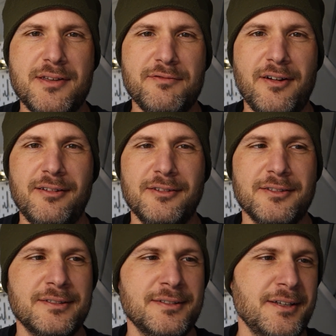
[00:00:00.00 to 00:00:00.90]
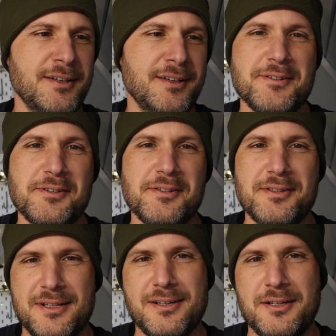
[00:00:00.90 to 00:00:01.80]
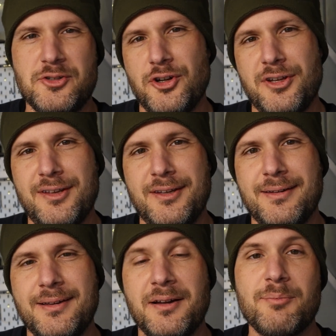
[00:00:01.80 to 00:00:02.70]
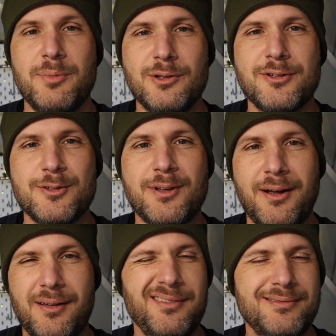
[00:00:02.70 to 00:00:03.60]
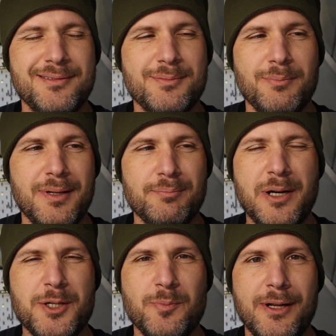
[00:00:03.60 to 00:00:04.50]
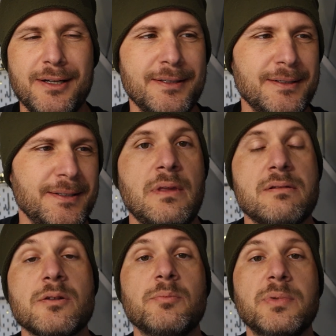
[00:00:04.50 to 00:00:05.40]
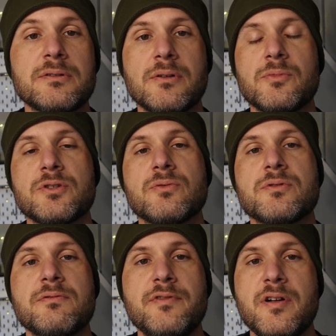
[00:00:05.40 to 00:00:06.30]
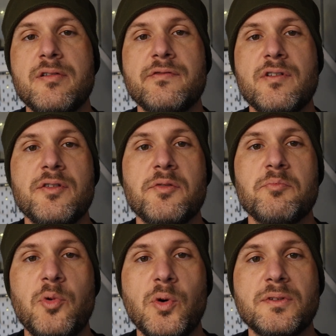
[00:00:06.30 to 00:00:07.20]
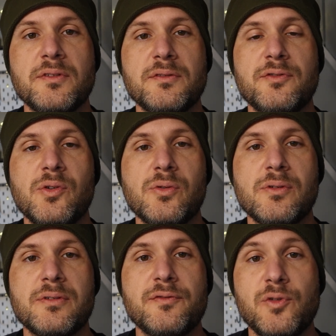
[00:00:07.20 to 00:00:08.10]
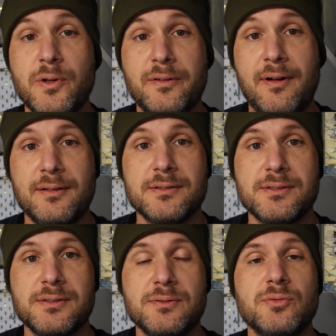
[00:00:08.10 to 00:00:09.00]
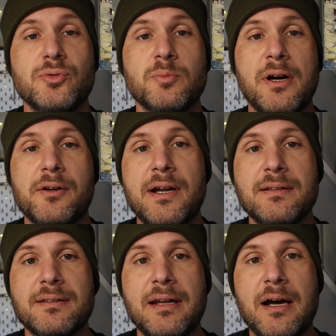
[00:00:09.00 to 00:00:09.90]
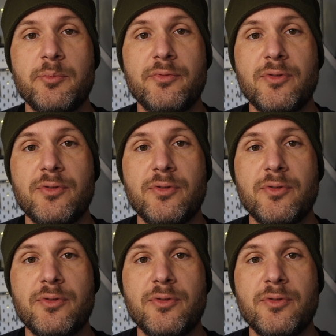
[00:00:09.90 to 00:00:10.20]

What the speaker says: failed. That's like jerky. Biltong's like, it's much better. So Biltong was also very, very important for the fur trackers who migrated up